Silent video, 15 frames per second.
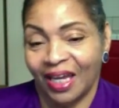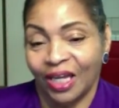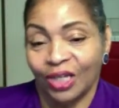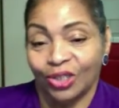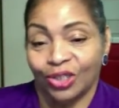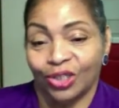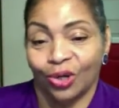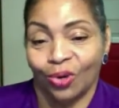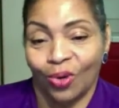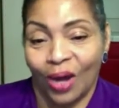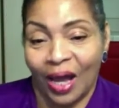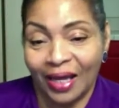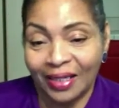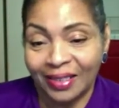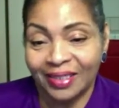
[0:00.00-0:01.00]
So
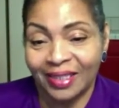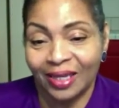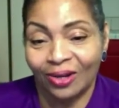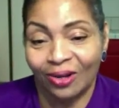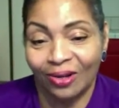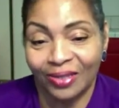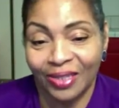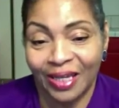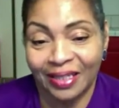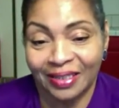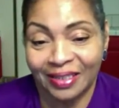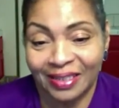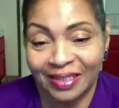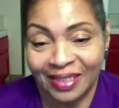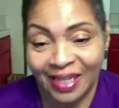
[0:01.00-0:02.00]
I say all that
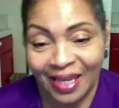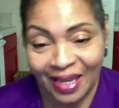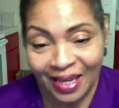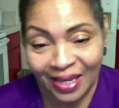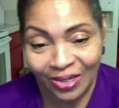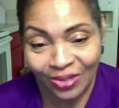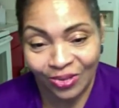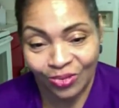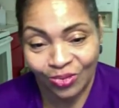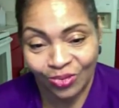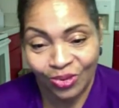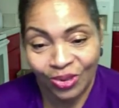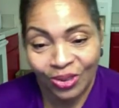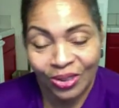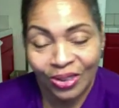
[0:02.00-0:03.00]
to say,
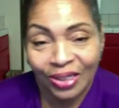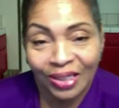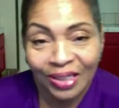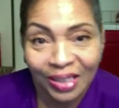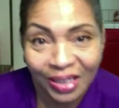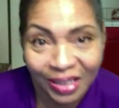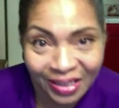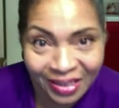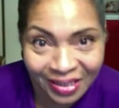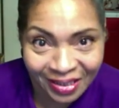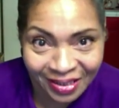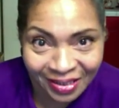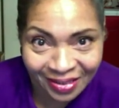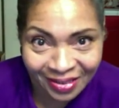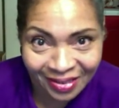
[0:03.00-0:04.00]
listen,